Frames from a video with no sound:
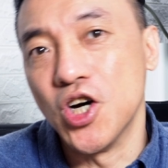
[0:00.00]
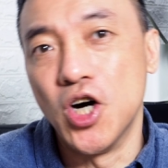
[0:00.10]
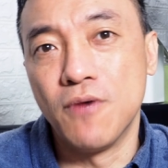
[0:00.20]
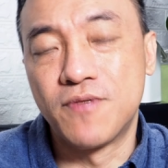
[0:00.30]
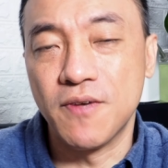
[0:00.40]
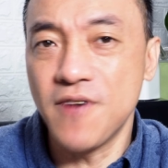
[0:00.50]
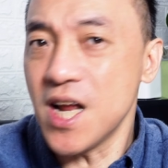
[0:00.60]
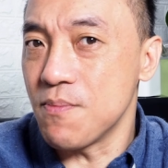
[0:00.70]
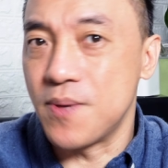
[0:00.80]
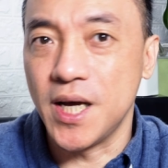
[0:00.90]
of
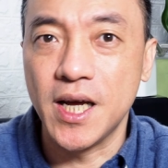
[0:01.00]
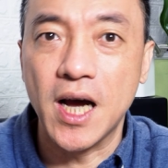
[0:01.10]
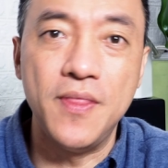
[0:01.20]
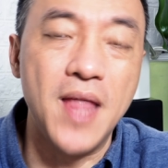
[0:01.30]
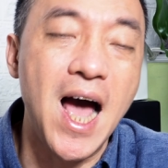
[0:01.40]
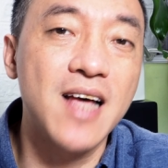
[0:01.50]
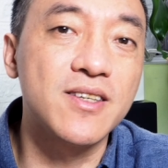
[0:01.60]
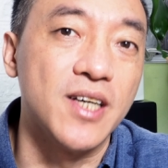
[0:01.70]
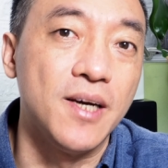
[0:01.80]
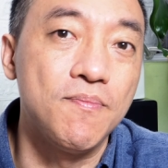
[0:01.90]
developing an
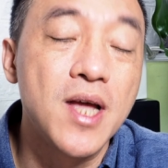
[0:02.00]
essay.